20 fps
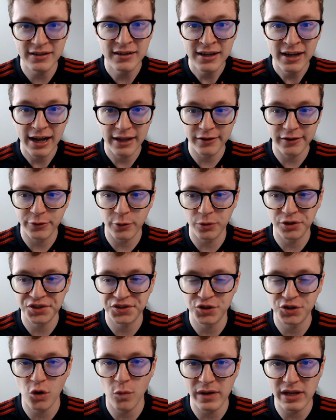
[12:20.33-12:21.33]
I think there's
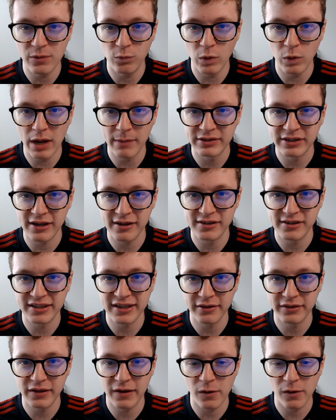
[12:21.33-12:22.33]
so many websites
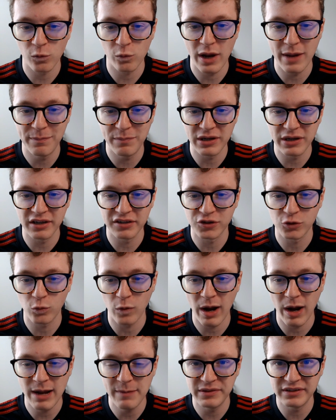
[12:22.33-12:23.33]
out there where my biggest
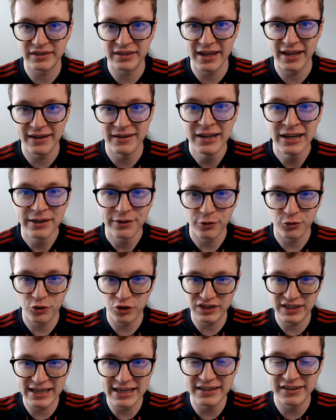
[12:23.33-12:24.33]
gripe is that there
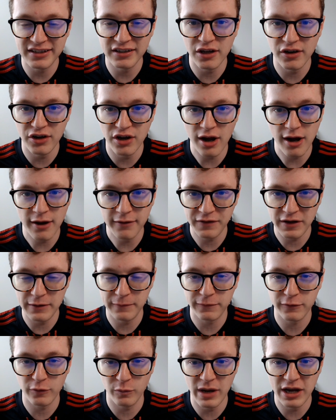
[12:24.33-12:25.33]
just isn't enough
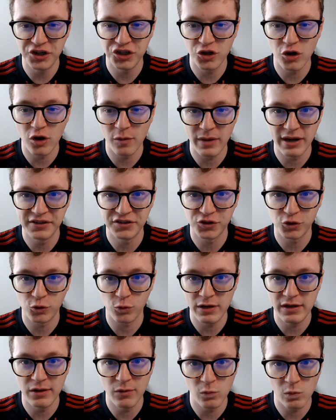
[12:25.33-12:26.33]
information on my
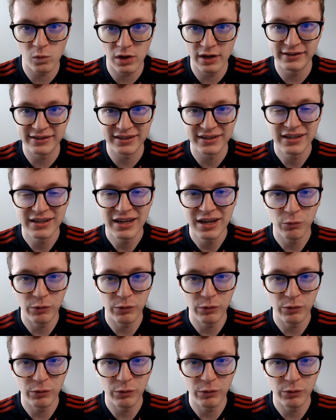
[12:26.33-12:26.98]
screen at once.